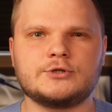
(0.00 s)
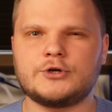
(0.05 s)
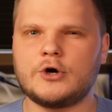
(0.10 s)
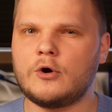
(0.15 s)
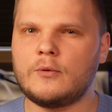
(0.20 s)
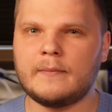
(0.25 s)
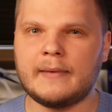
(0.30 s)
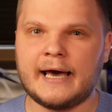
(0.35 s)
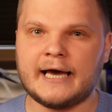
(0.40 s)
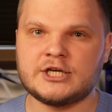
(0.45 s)

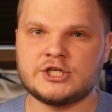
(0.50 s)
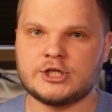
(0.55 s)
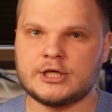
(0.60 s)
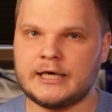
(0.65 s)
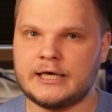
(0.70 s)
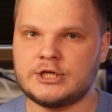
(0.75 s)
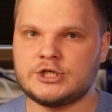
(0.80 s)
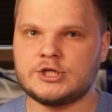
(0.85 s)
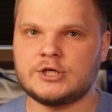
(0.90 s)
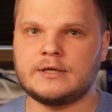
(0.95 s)
Don't mash
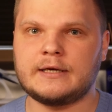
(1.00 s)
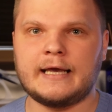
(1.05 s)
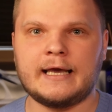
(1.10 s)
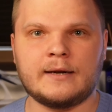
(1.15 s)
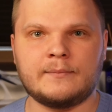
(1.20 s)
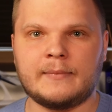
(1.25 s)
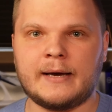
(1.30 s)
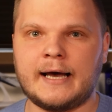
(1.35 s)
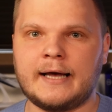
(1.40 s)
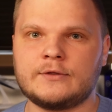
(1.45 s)
kitchen
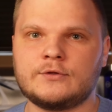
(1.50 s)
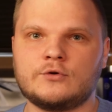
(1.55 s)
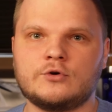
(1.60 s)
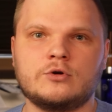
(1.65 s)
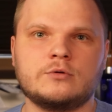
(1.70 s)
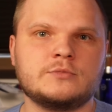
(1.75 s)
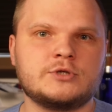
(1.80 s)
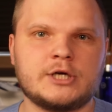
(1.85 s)
and bathroom,